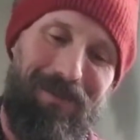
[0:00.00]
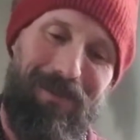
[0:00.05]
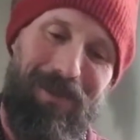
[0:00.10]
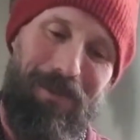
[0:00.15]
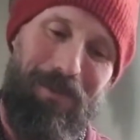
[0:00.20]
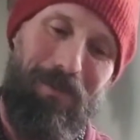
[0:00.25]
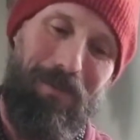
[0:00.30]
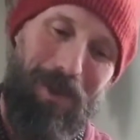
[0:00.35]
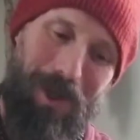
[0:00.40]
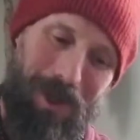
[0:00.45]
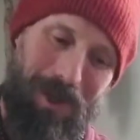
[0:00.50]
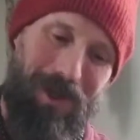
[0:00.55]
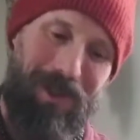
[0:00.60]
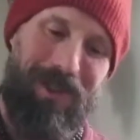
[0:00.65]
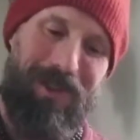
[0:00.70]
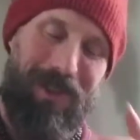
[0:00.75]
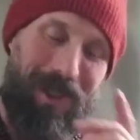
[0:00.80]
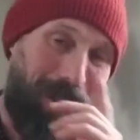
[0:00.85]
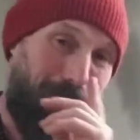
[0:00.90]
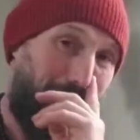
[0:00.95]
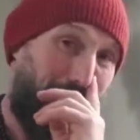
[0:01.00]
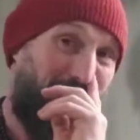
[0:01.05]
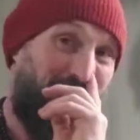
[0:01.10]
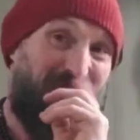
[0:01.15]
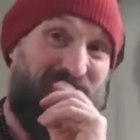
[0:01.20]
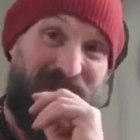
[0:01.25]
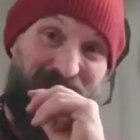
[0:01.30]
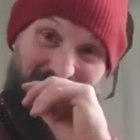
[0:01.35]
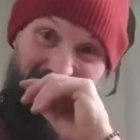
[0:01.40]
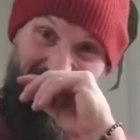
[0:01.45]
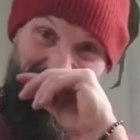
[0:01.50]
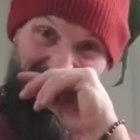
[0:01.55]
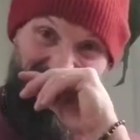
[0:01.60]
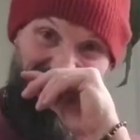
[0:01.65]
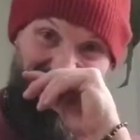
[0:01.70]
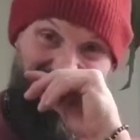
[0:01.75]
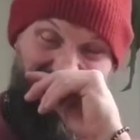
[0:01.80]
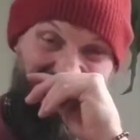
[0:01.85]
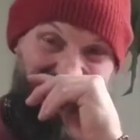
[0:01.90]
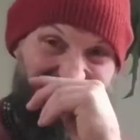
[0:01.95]
with bare essentials for
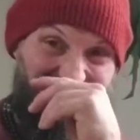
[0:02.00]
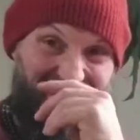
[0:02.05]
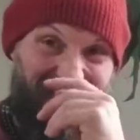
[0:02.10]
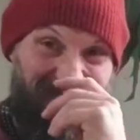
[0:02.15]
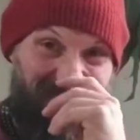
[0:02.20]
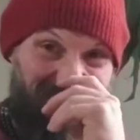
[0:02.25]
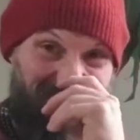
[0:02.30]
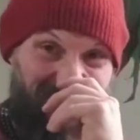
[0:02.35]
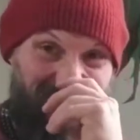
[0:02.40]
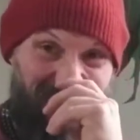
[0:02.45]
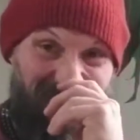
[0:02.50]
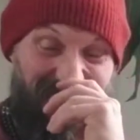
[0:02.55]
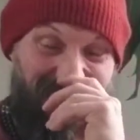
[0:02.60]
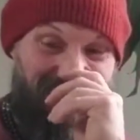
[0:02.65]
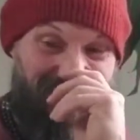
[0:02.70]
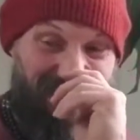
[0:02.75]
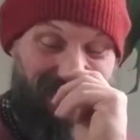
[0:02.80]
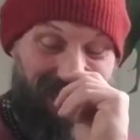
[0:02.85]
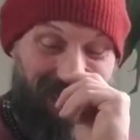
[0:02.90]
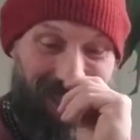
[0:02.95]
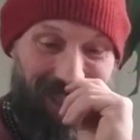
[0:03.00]
maybe 2 to 3 days.